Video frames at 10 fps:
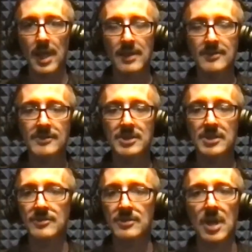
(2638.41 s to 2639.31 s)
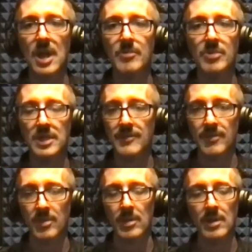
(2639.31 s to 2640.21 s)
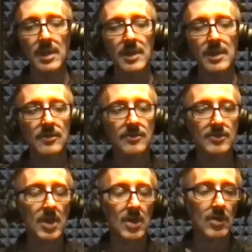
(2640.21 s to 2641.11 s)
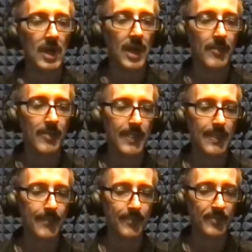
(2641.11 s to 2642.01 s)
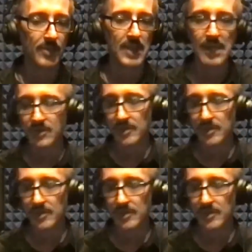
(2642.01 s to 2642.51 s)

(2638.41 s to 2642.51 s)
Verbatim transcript: It's just unbelievable. So. So yeah,